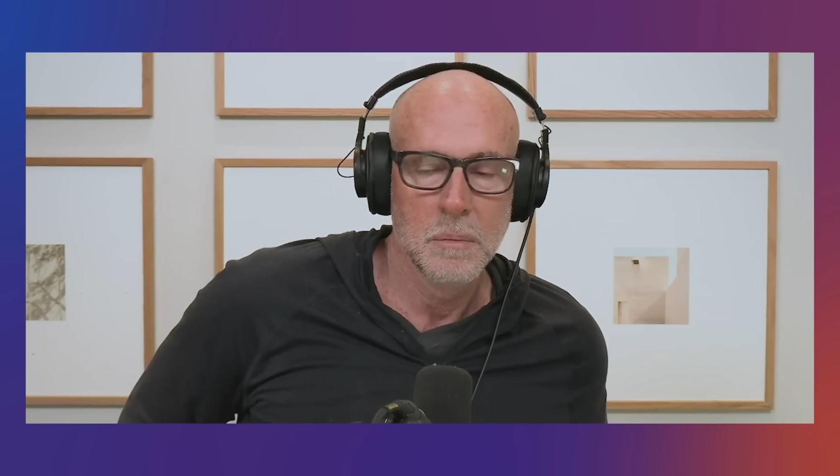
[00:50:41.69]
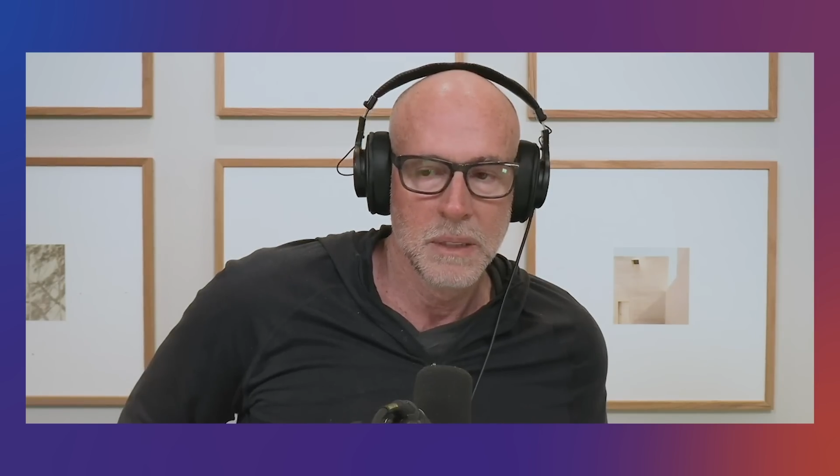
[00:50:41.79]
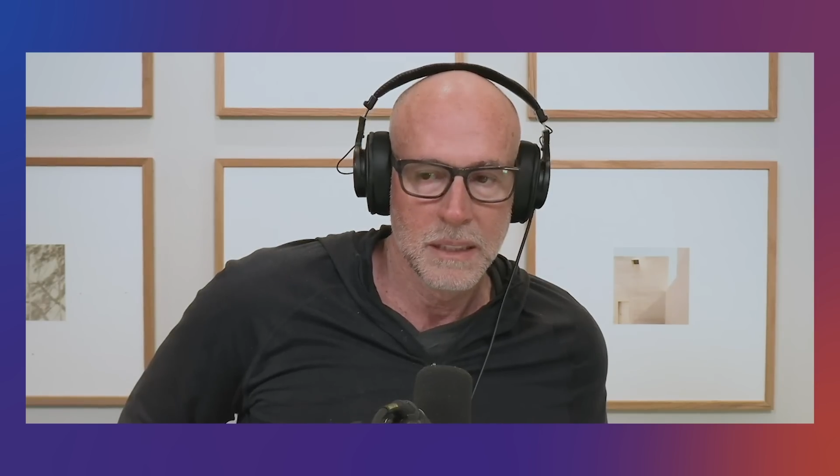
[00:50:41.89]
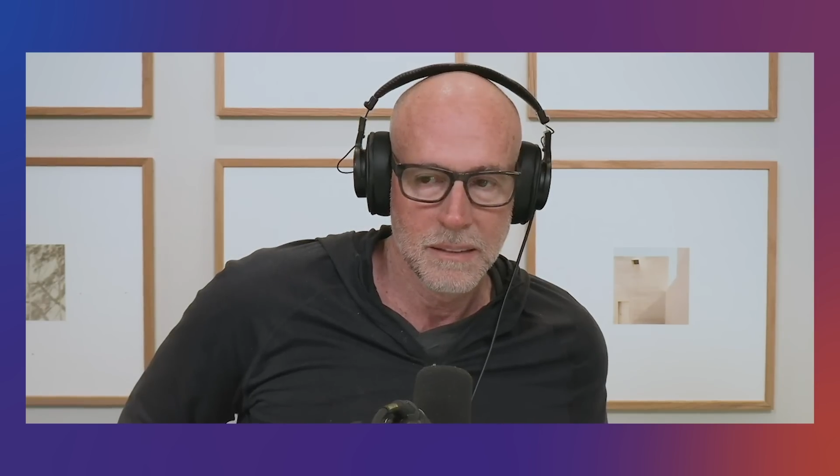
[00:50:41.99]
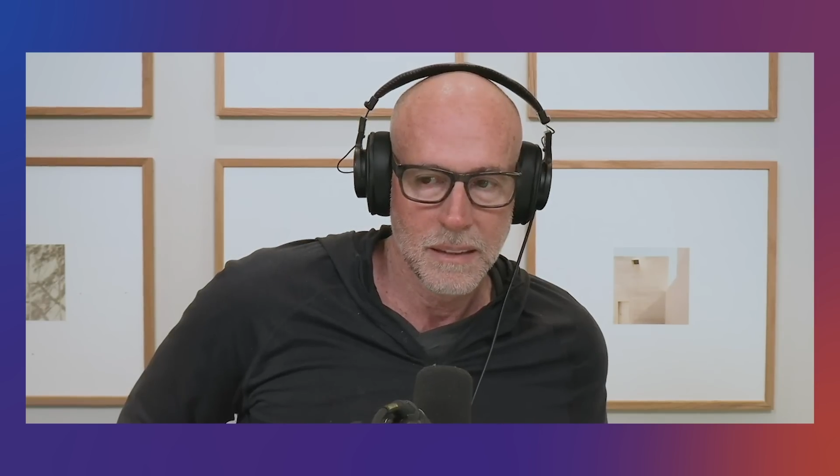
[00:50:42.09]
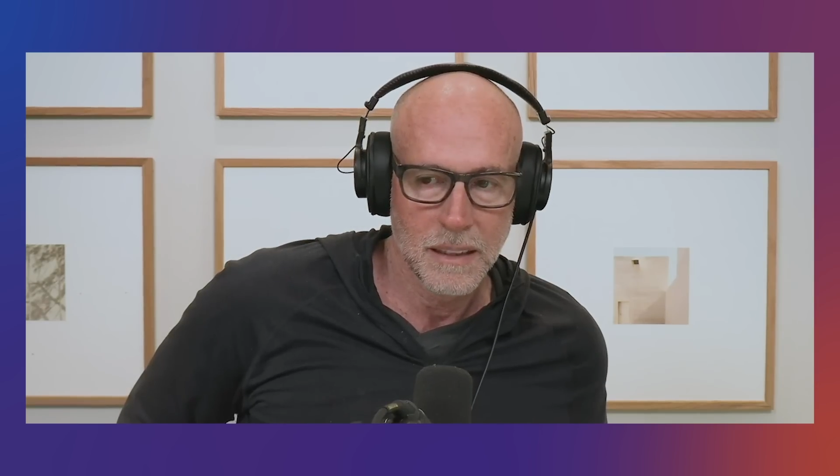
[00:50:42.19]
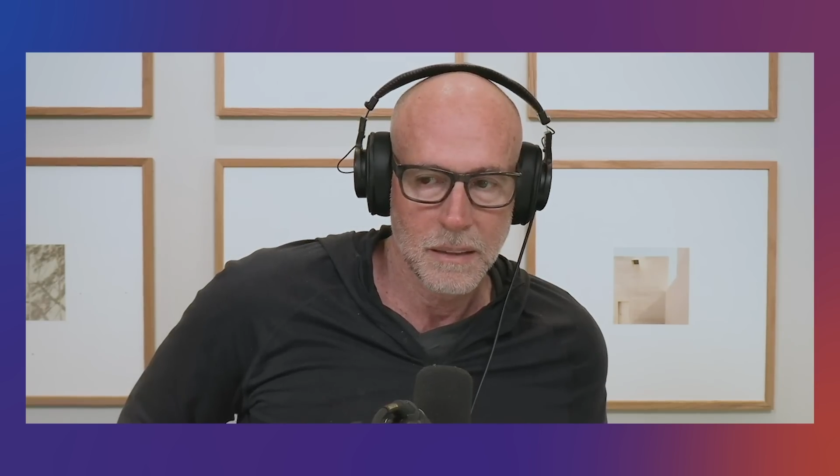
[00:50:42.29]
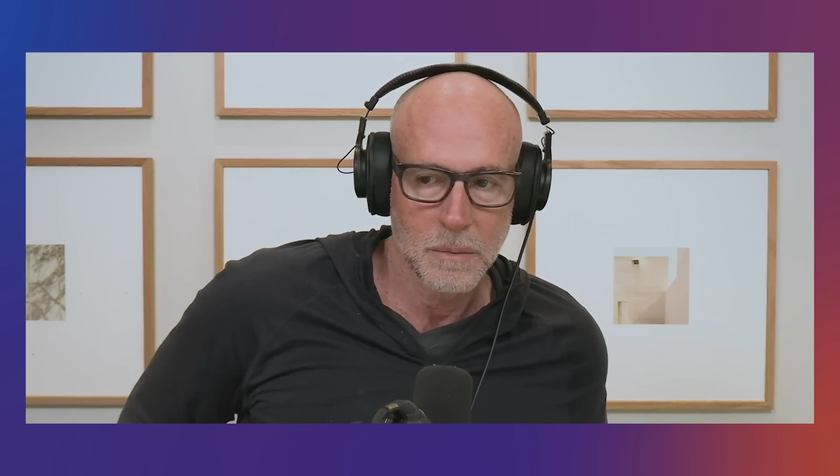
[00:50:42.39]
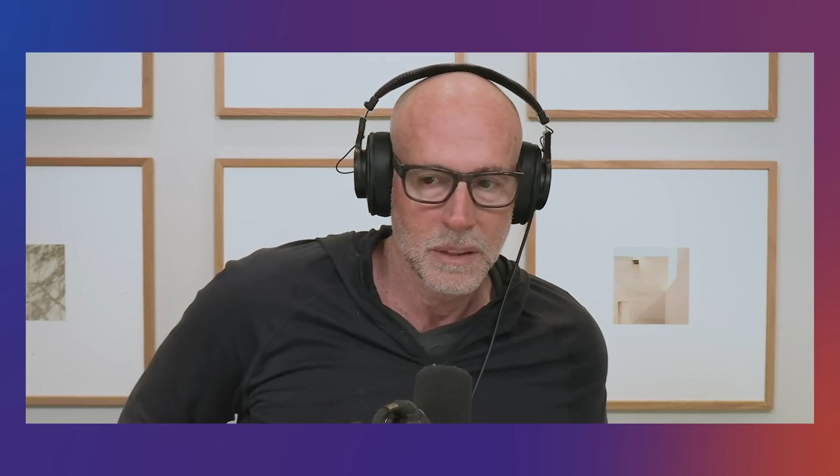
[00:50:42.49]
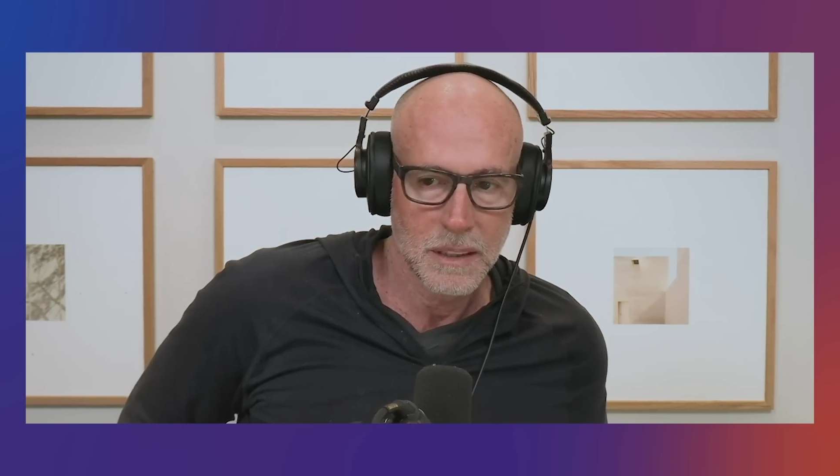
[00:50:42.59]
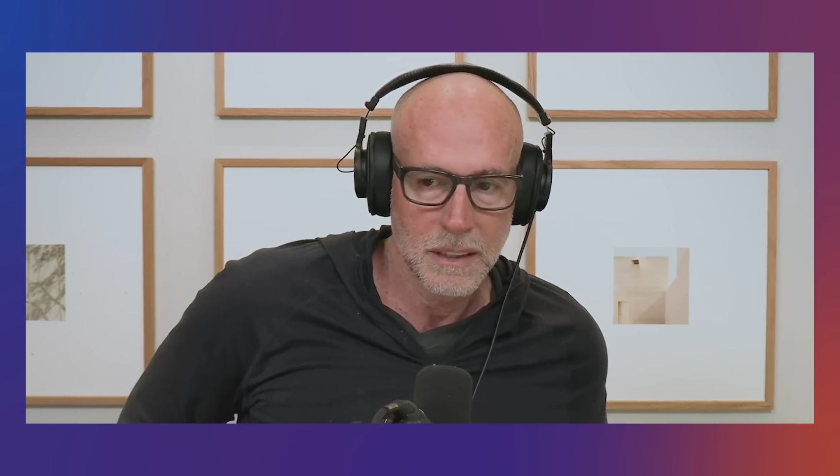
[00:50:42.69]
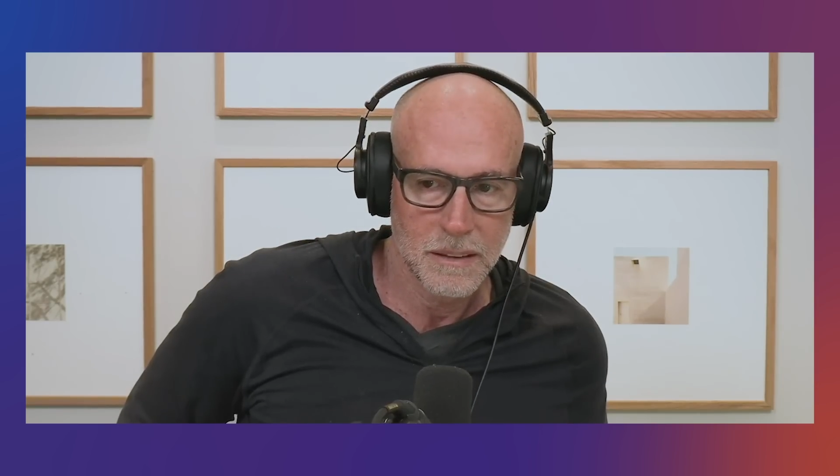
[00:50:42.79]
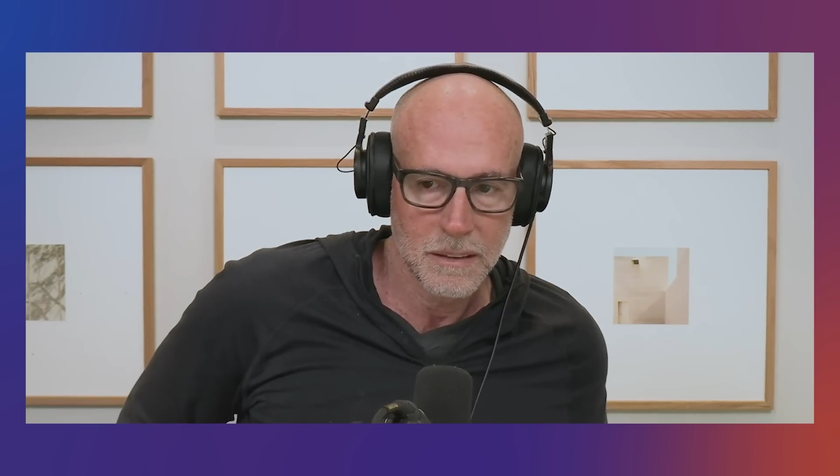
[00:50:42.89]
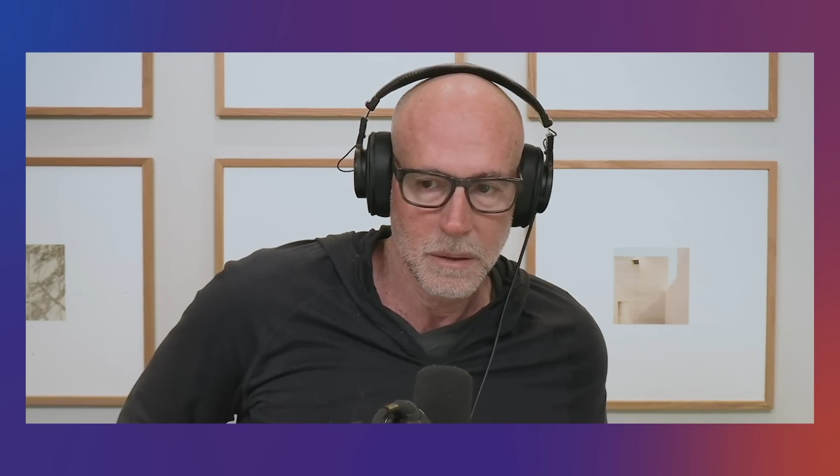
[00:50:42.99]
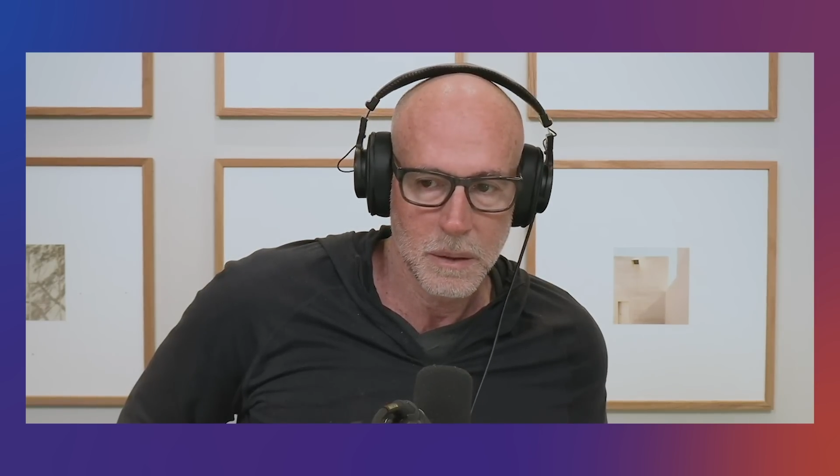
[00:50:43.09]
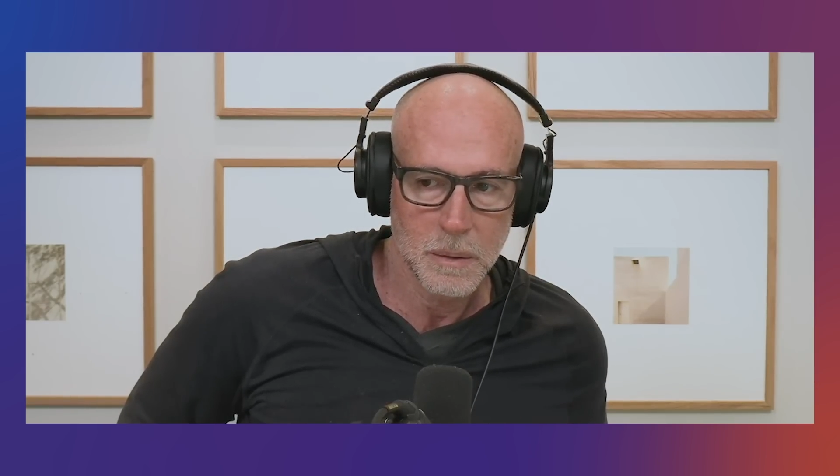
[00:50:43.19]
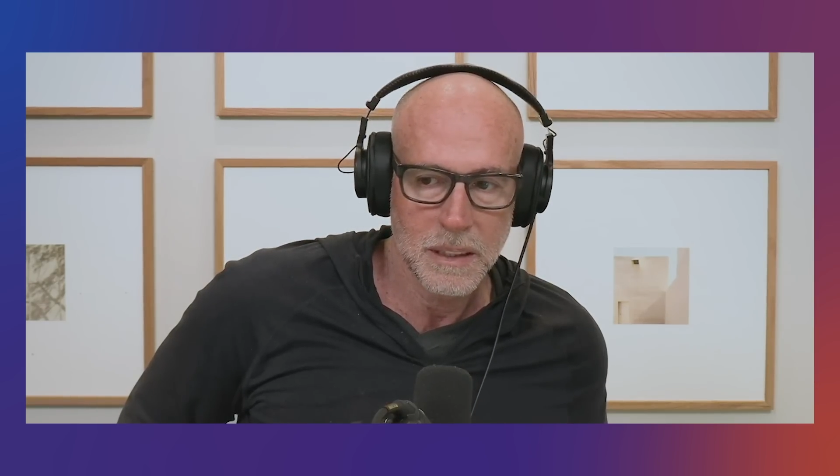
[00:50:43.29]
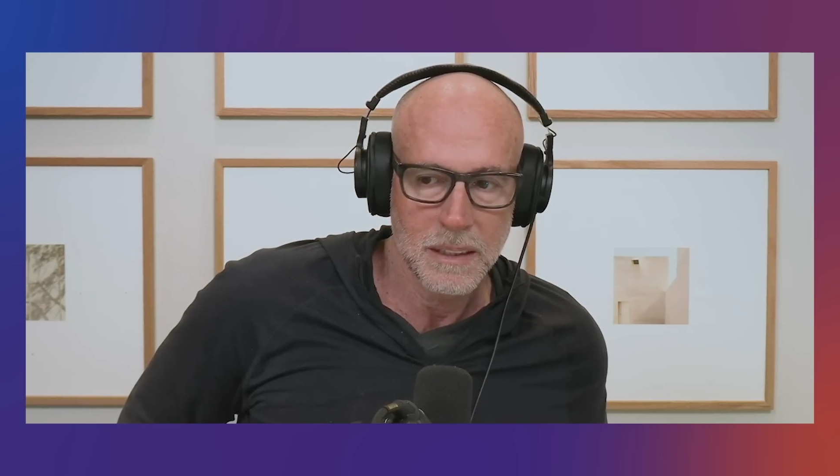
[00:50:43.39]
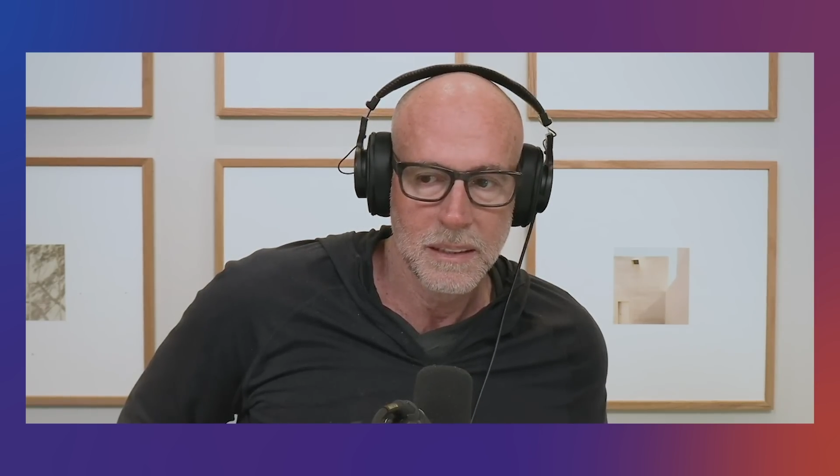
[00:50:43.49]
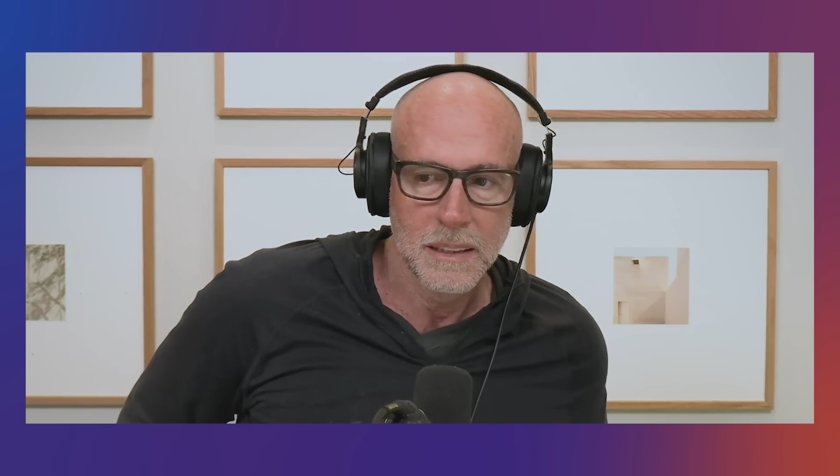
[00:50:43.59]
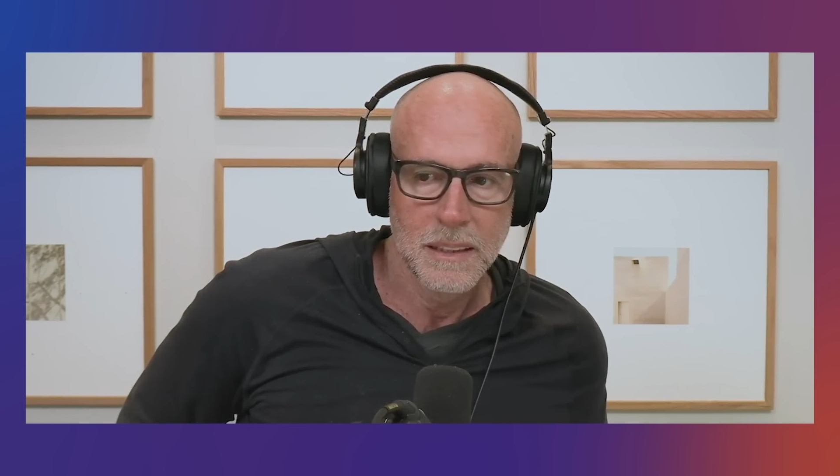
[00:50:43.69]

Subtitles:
millisecond when your kid isn't doing well.